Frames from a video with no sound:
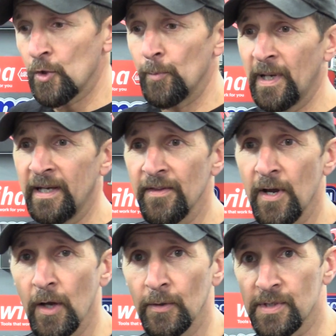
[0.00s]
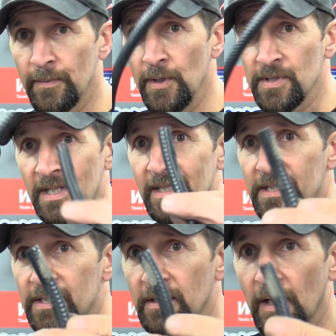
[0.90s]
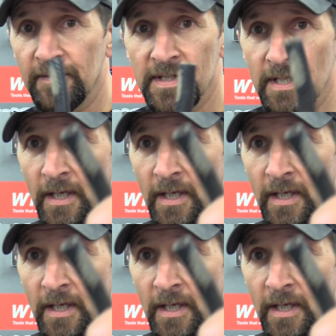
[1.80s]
Got plenty of the hose. I'm using this stuff. There's a